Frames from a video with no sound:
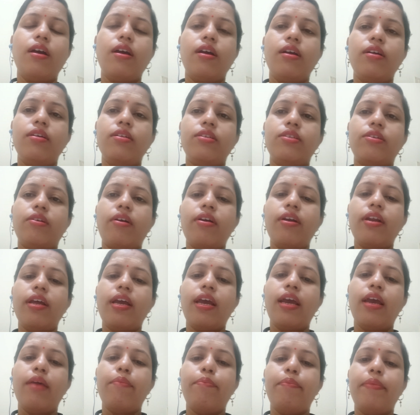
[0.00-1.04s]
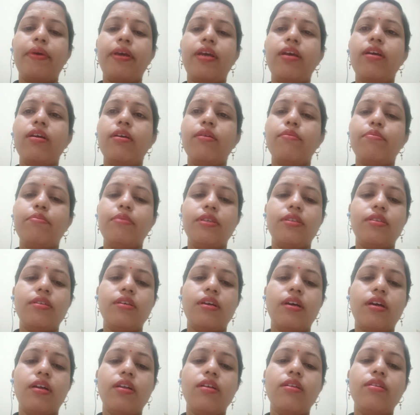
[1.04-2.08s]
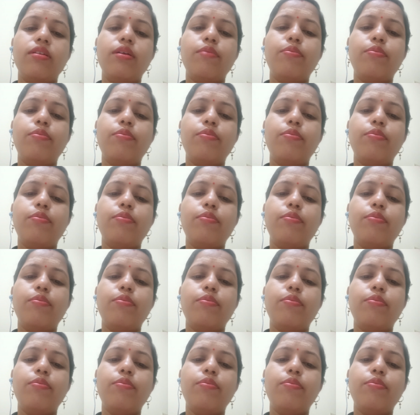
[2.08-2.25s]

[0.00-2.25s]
In short, AP-PCR.